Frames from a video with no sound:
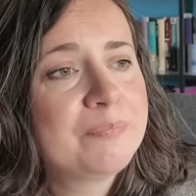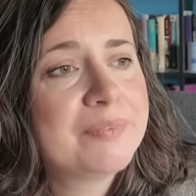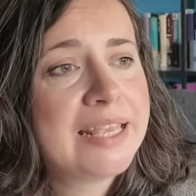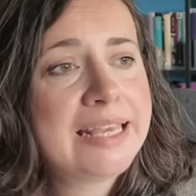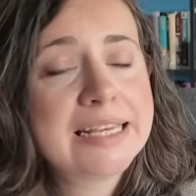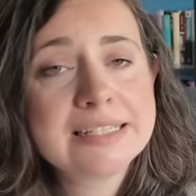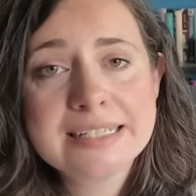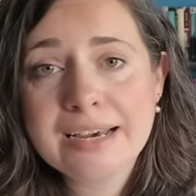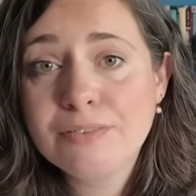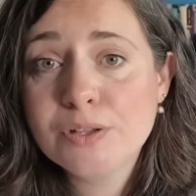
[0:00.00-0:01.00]
He gets to
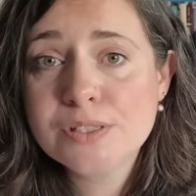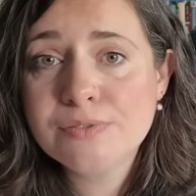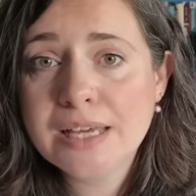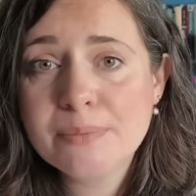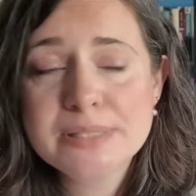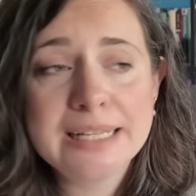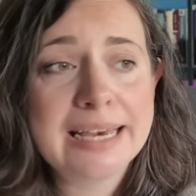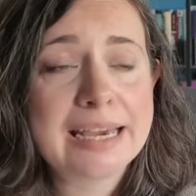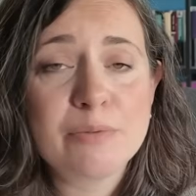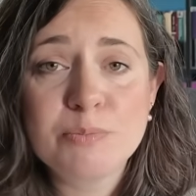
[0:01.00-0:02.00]
have lots of naps and hang
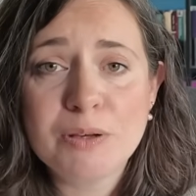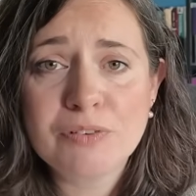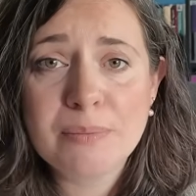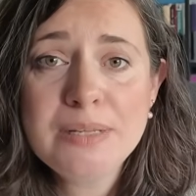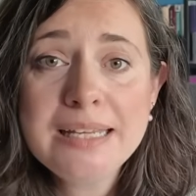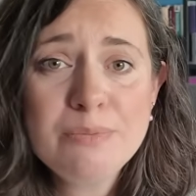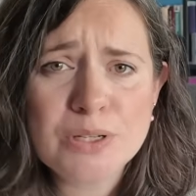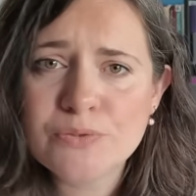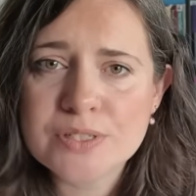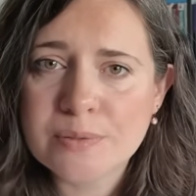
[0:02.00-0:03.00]
out with my family,
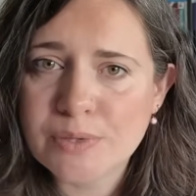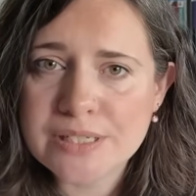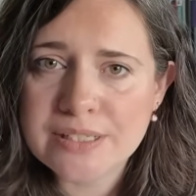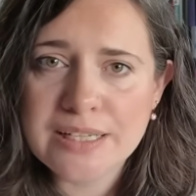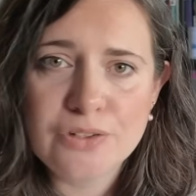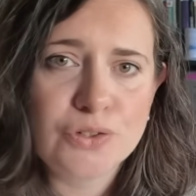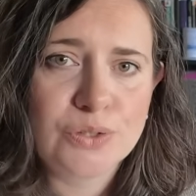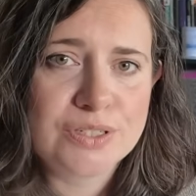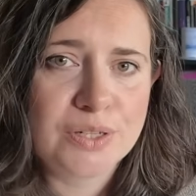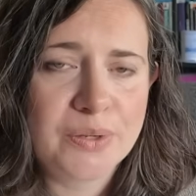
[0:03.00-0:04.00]
which for some reason he
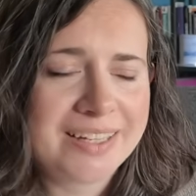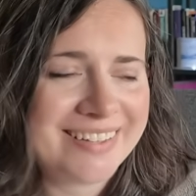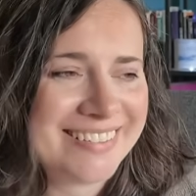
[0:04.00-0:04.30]
enjoys doing.